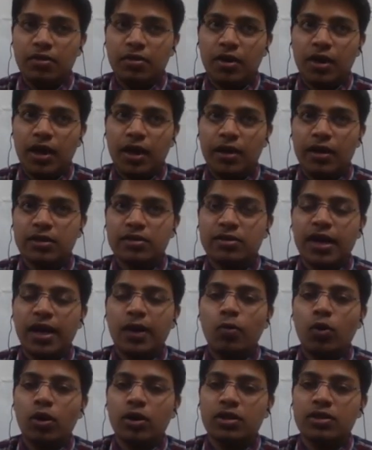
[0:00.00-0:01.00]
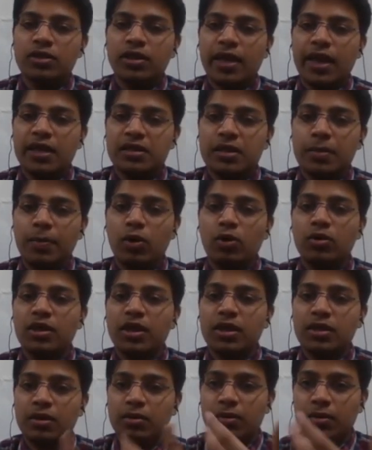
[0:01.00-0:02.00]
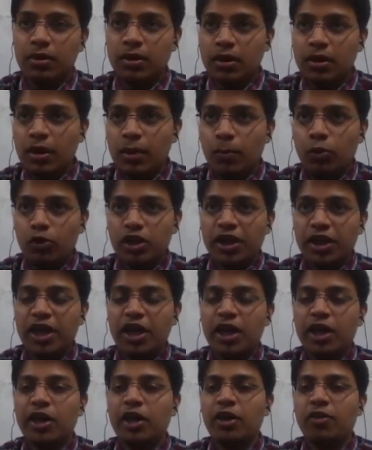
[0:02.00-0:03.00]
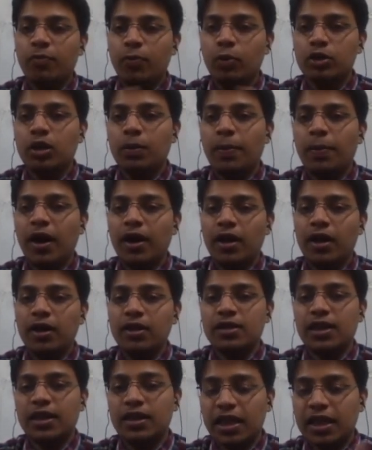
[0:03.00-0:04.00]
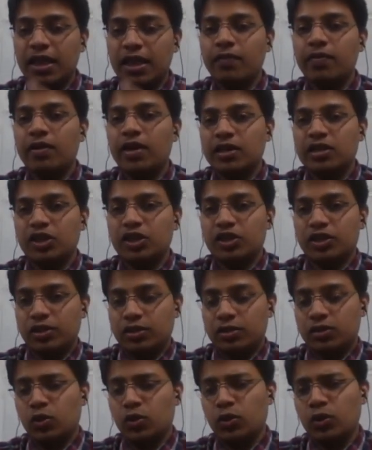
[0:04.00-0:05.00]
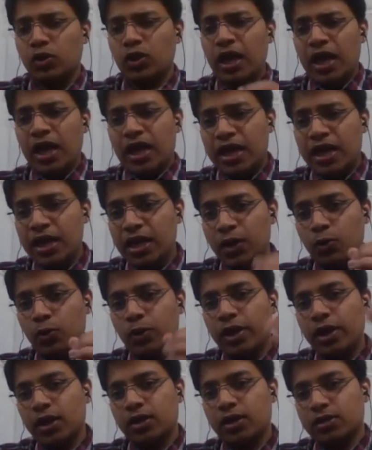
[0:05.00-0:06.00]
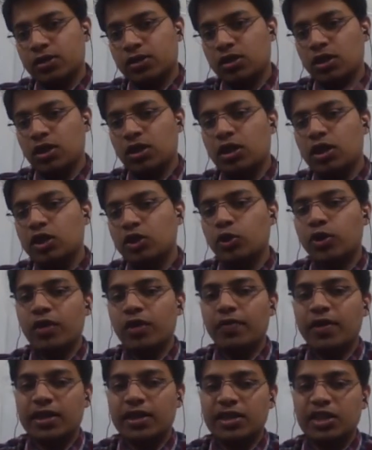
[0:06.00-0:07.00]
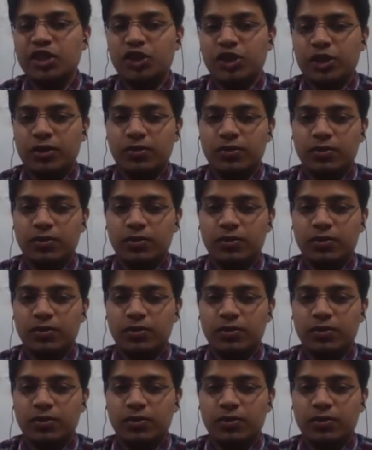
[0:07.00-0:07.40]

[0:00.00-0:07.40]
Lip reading: understand what is the case about, then put a hearing of both the parties and then give a decision. So he who hears should give a decision.